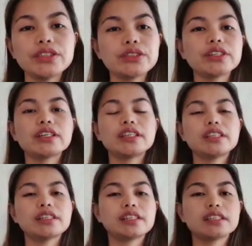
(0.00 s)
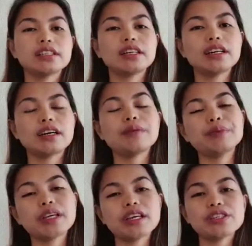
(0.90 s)
your
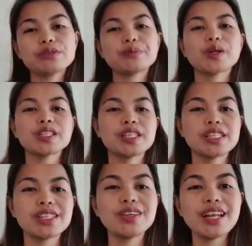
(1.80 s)
application process. Good